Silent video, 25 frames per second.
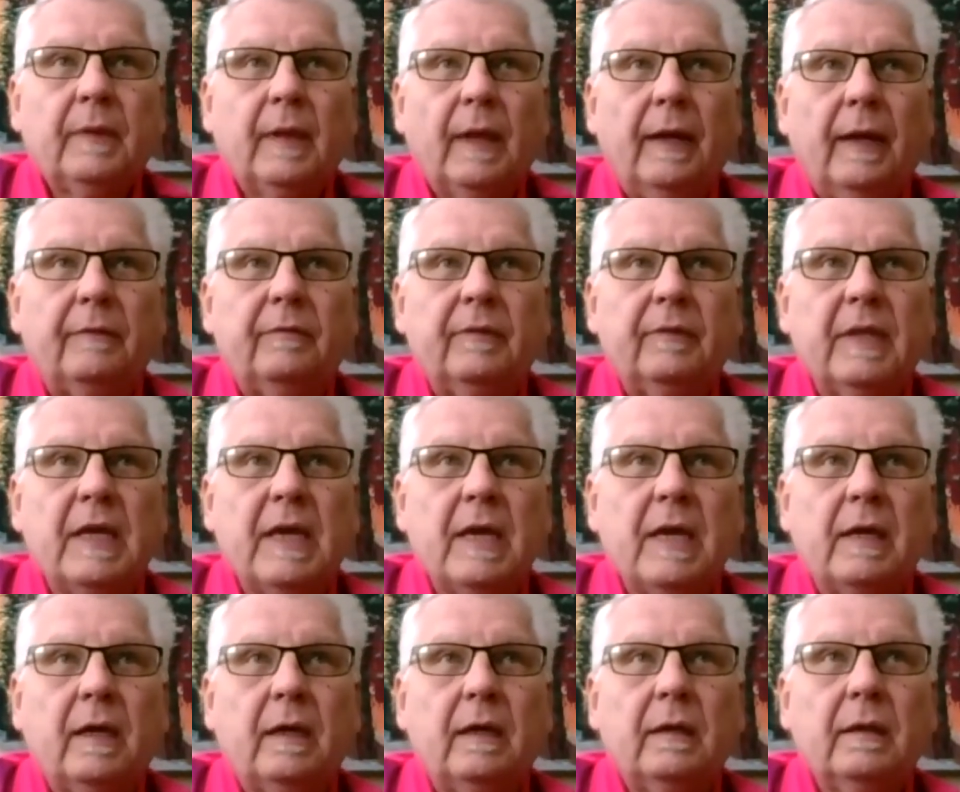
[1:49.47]
I
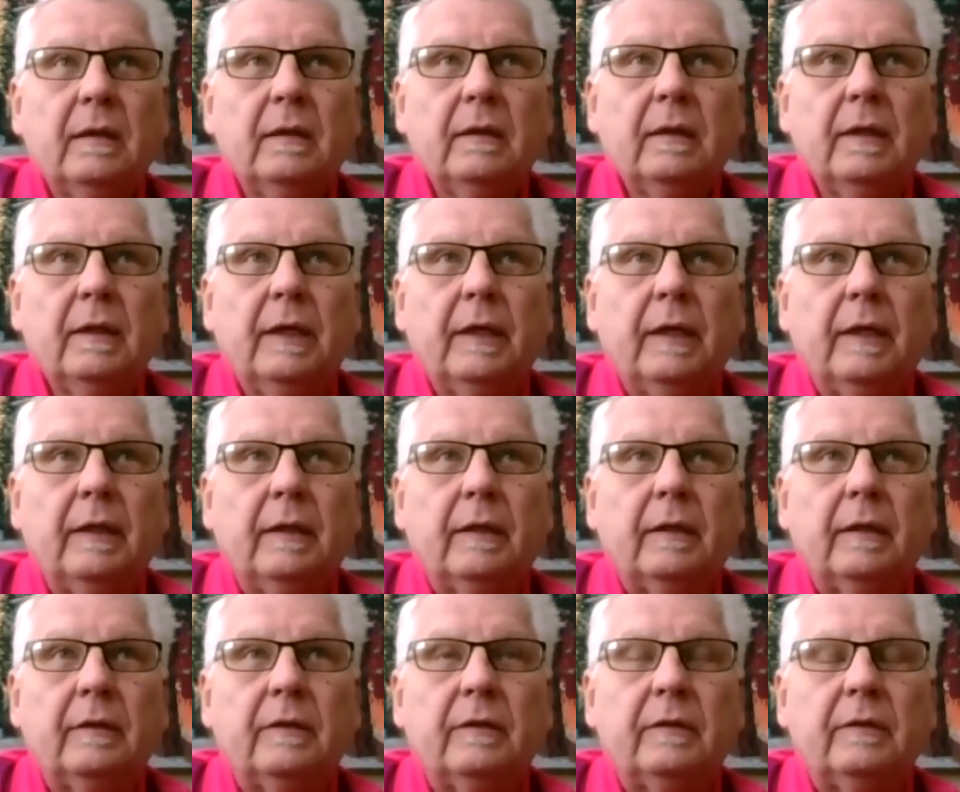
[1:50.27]
think
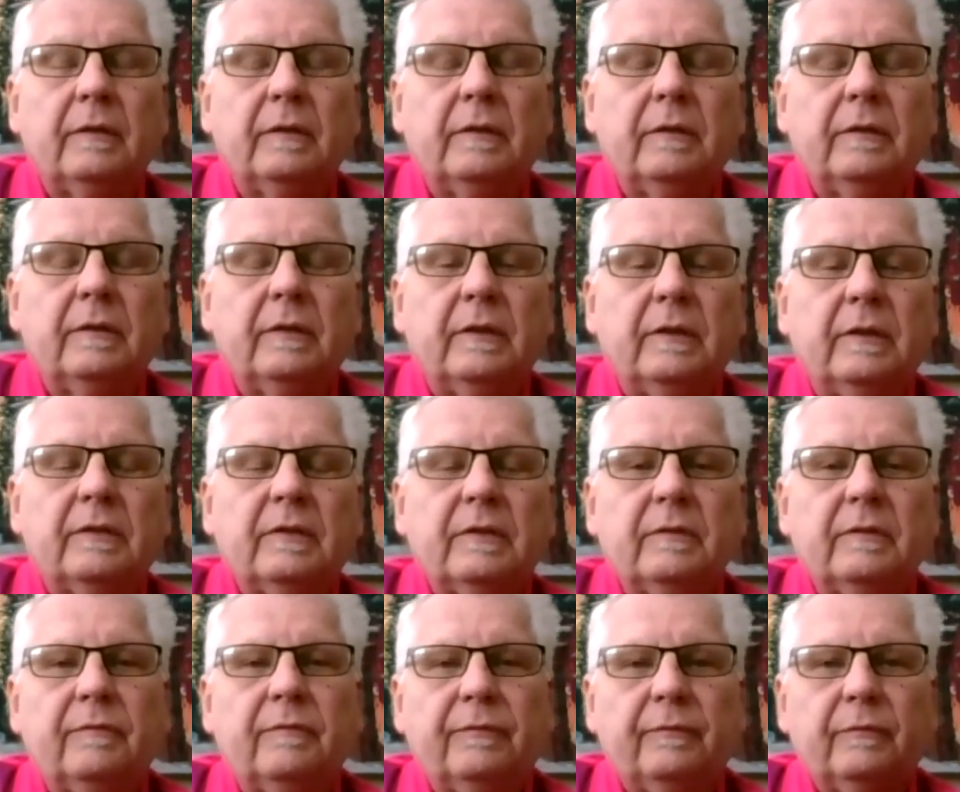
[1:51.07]
in
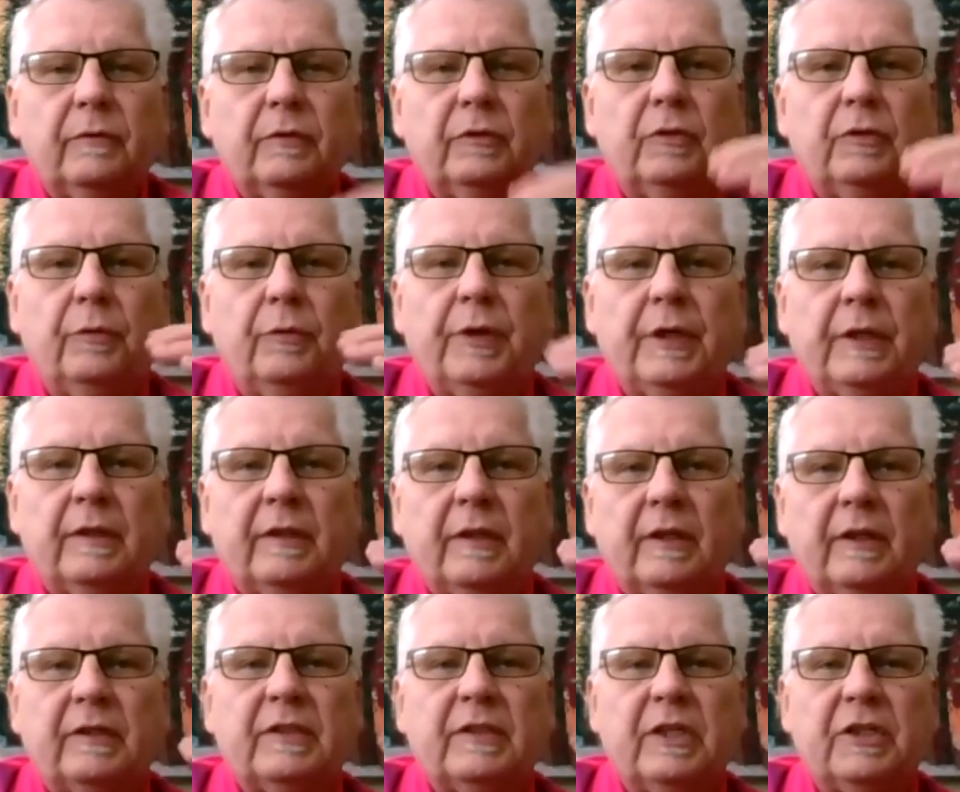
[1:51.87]
this doing
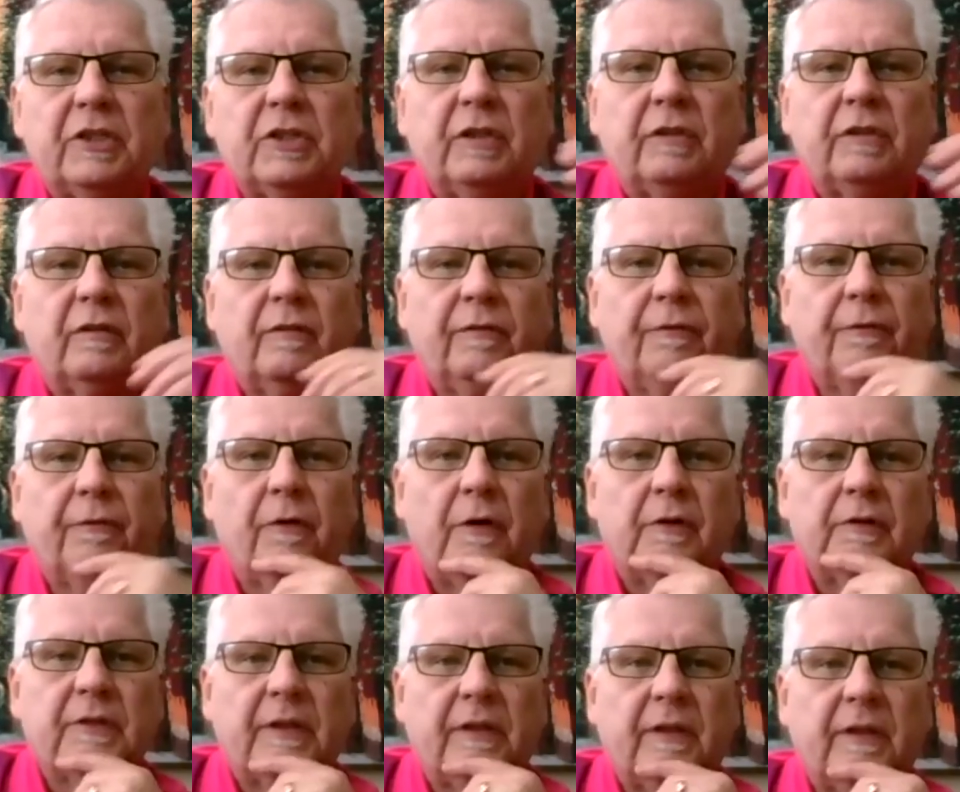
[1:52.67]
decisions
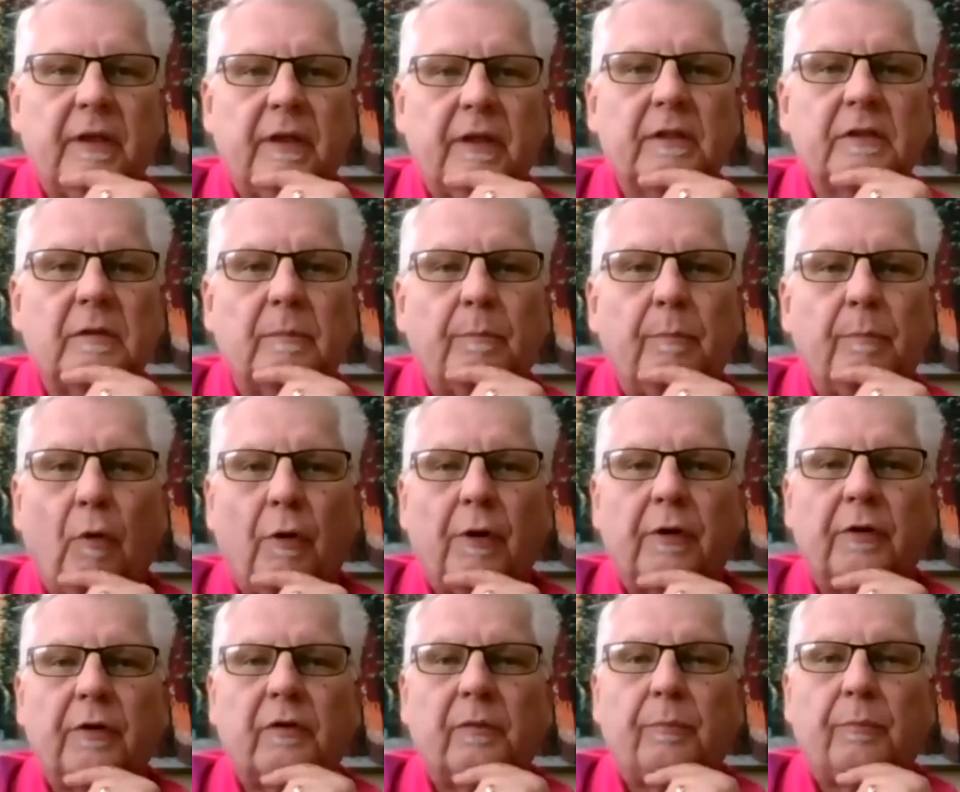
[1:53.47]
first, I think it's
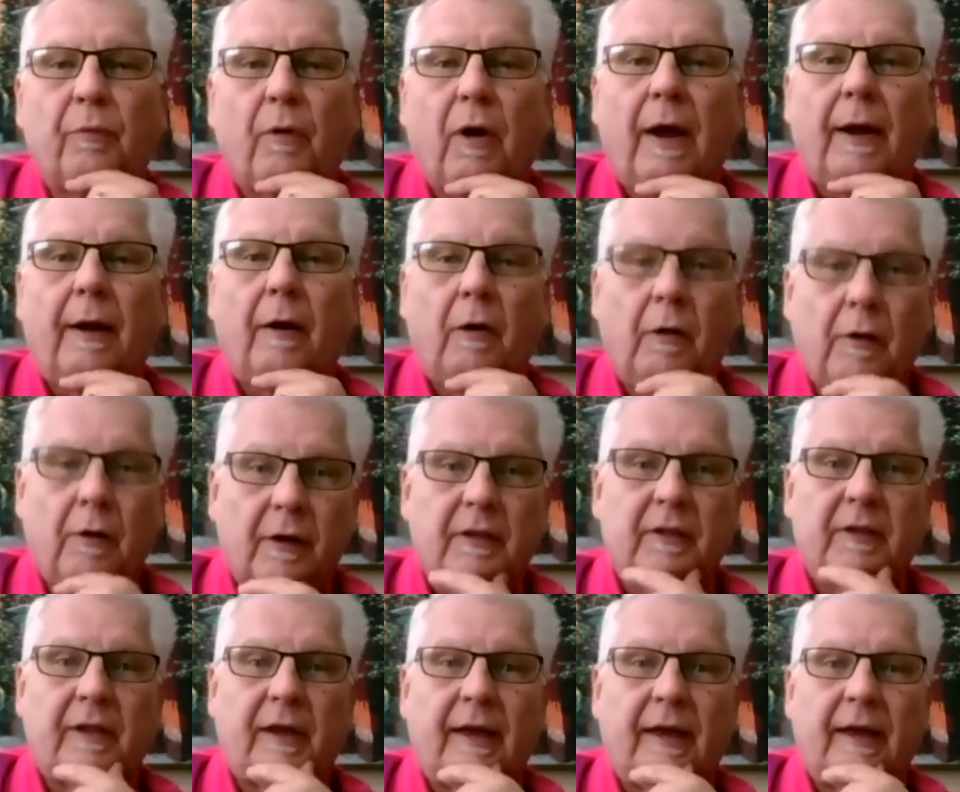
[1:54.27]
important to
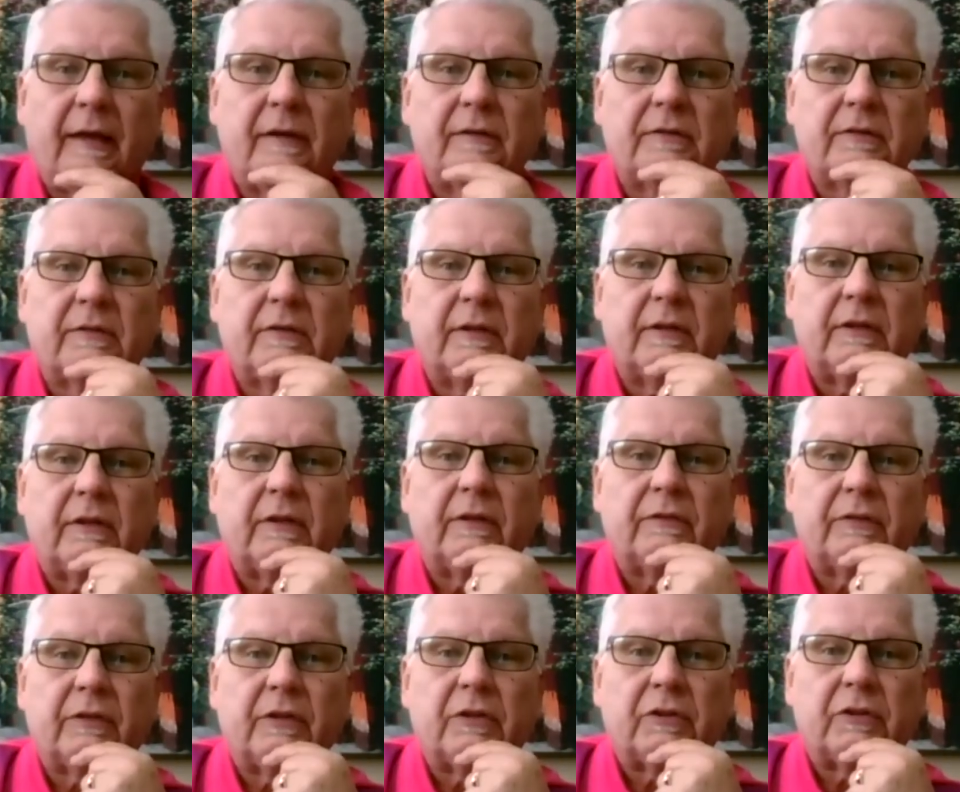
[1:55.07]
prioritize the
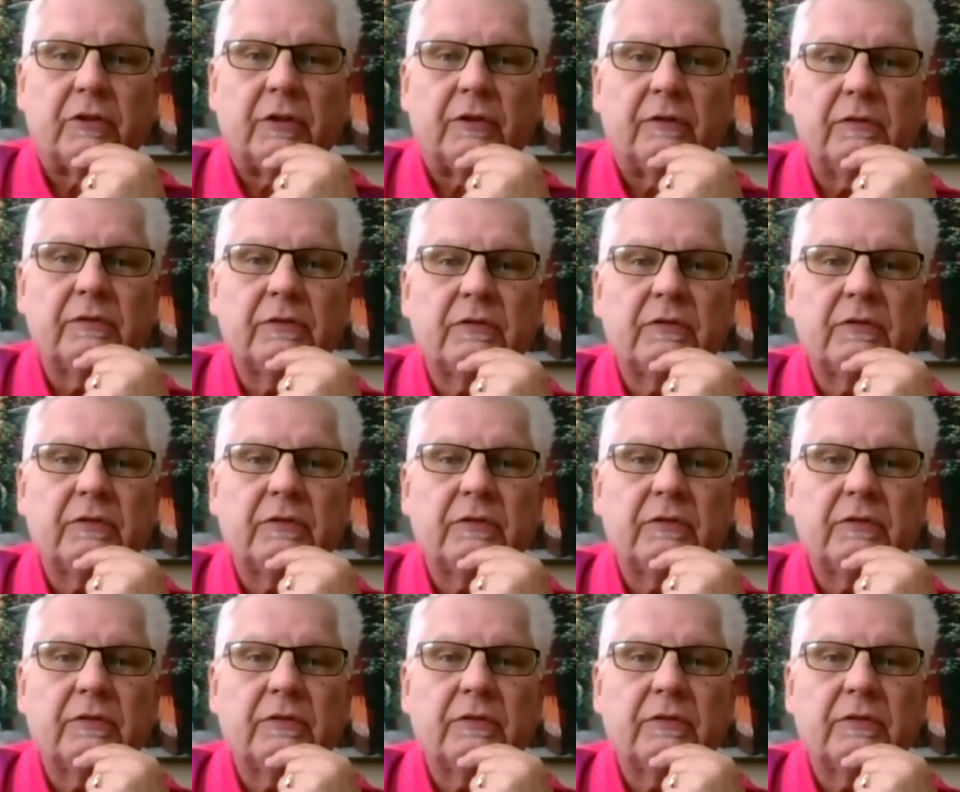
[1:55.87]
decisions,